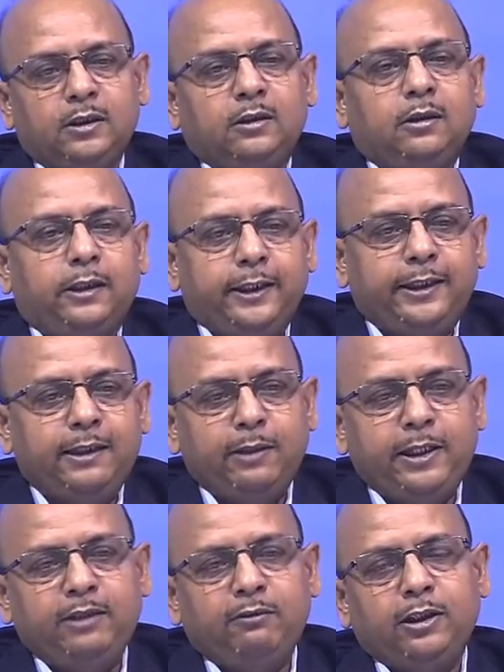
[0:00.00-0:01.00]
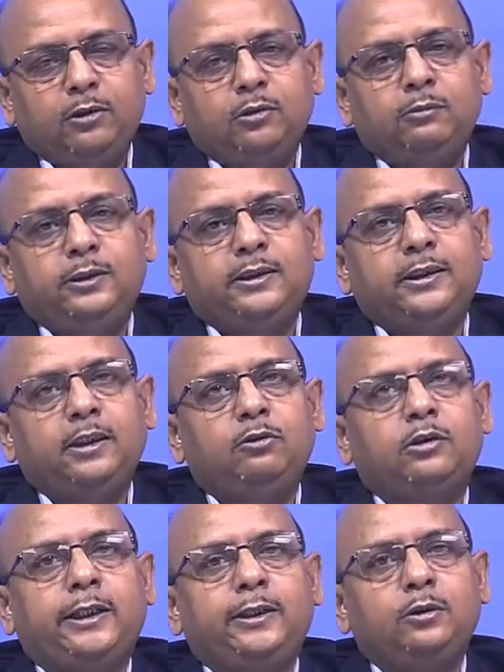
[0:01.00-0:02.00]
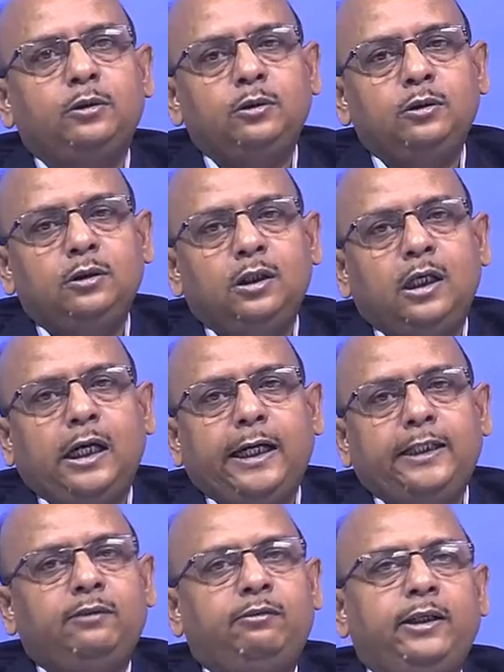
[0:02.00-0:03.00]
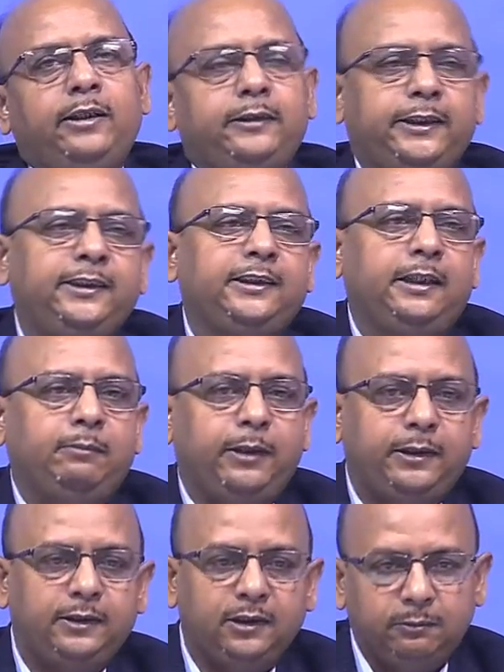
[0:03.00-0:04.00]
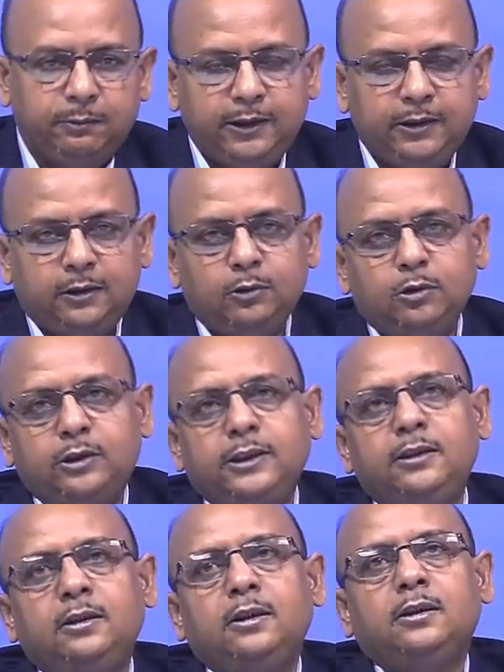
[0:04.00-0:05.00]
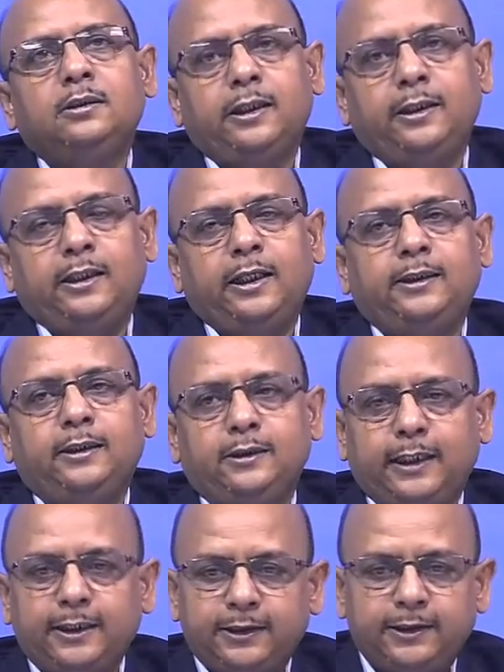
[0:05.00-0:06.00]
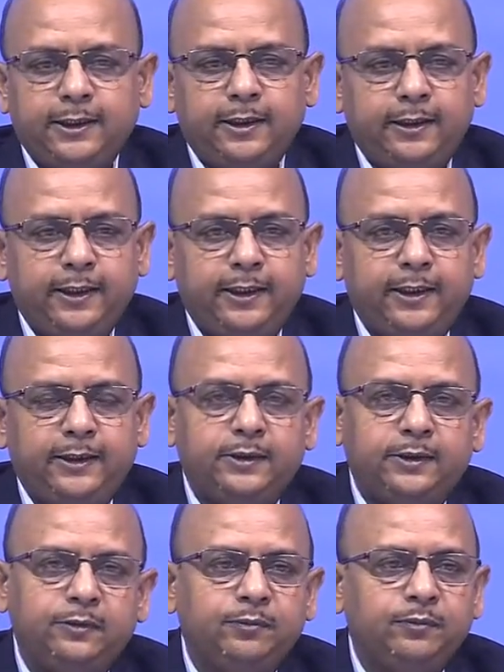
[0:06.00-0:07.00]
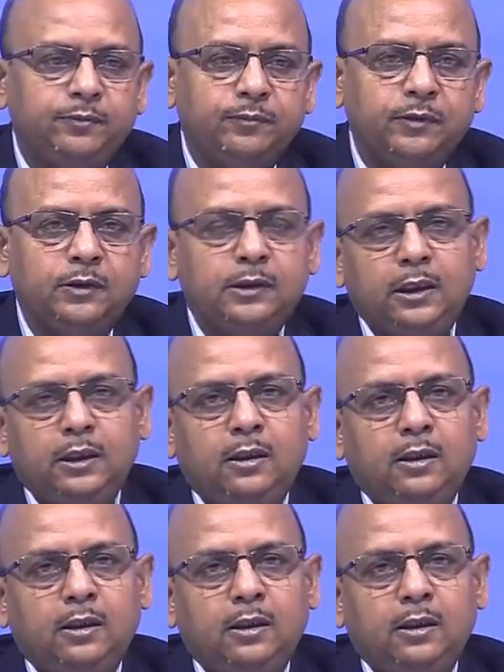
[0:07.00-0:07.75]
The data mining, what you do, basically you try to identify trends and patterns based using certain either statistical techniques, okay.